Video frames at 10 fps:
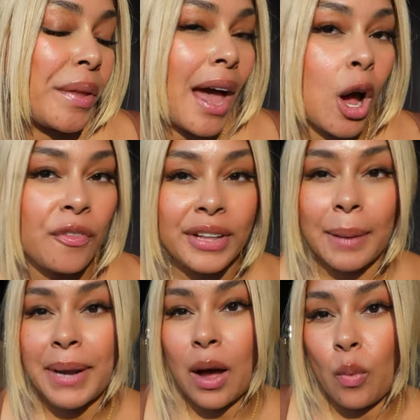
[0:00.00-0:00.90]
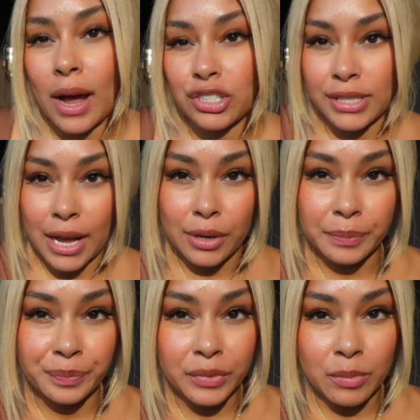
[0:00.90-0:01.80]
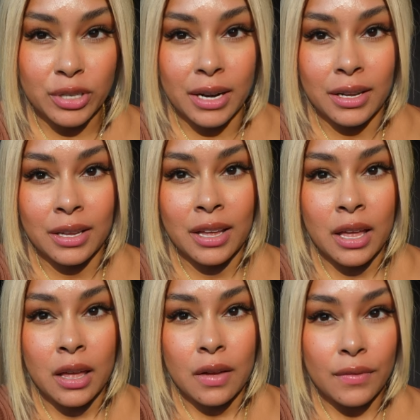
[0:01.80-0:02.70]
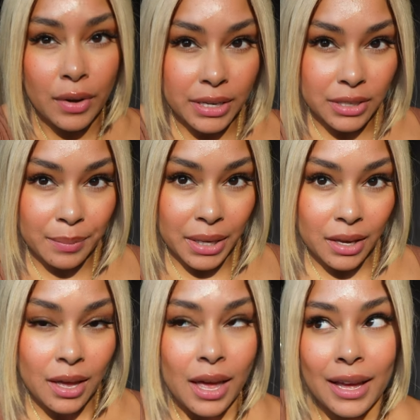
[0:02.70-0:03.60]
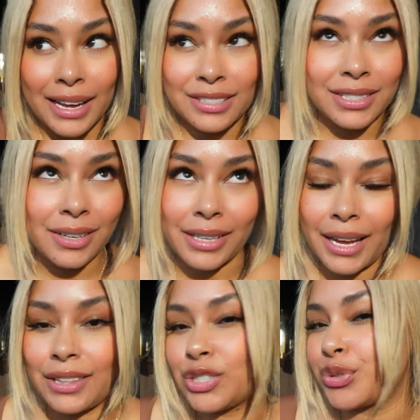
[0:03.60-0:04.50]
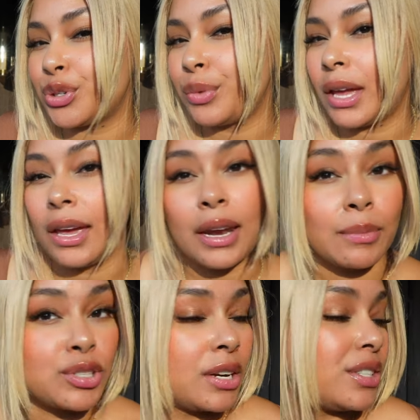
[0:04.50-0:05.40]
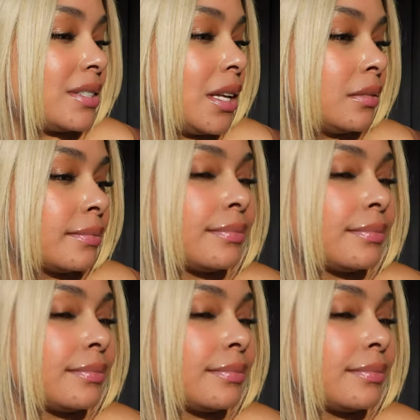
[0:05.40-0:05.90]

Uh, hopefully I'm not washed out. I'm trying to focus on me because there's no light in this room and I'm trying to use the sun.